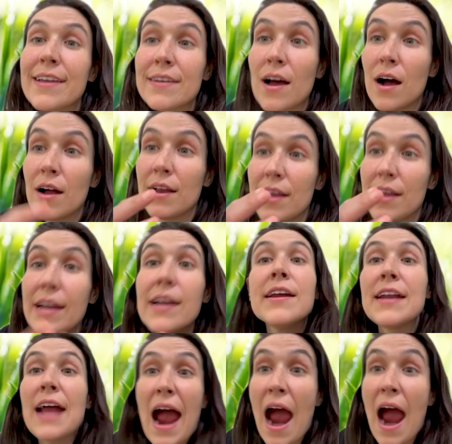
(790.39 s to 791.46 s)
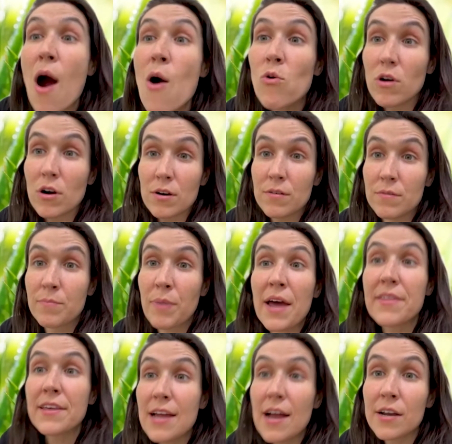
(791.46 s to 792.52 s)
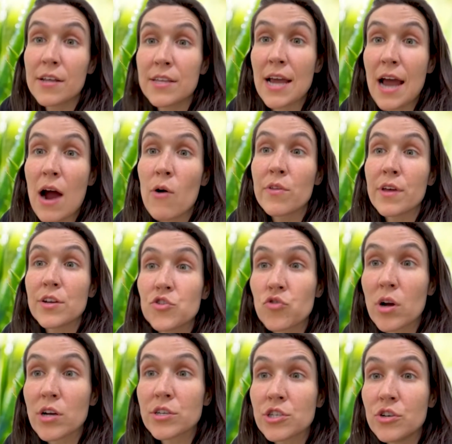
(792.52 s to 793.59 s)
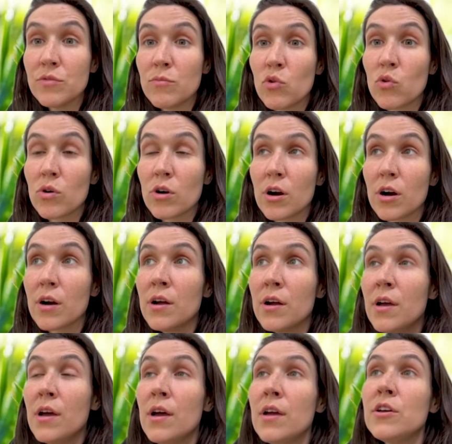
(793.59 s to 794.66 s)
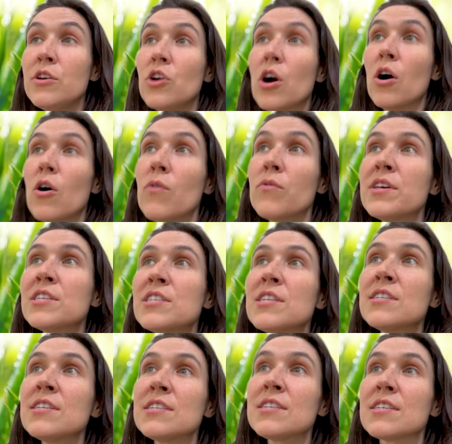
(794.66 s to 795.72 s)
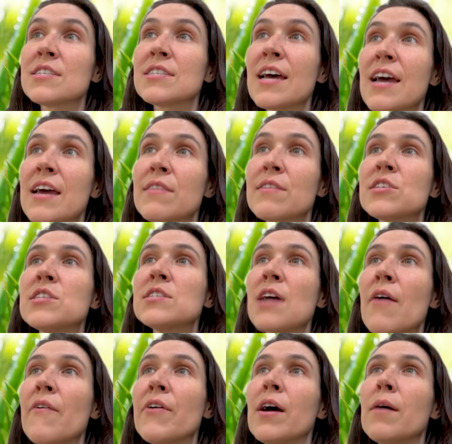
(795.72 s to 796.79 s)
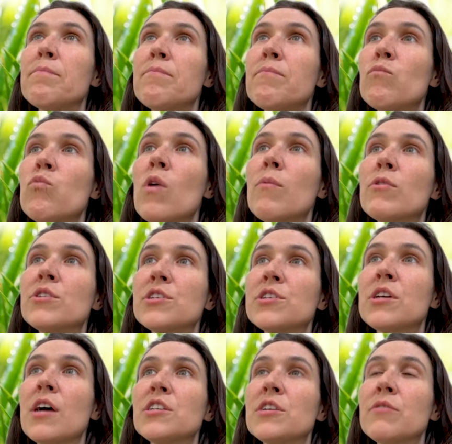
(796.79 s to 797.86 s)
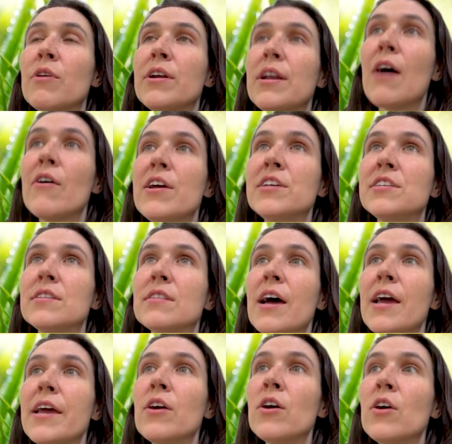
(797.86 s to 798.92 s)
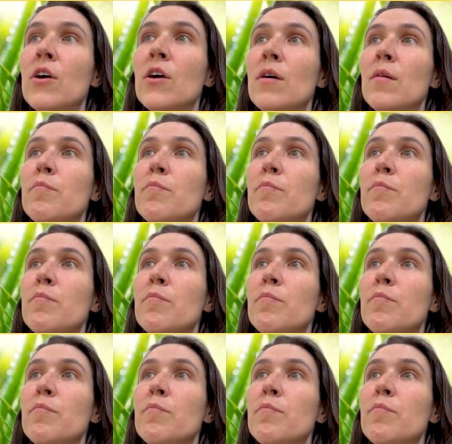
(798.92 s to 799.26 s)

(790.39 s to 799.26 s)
in an hour. By the end of the hour, they trust you more. You know, this isn't to say, this is not like a, what we're discussing right now isn't like,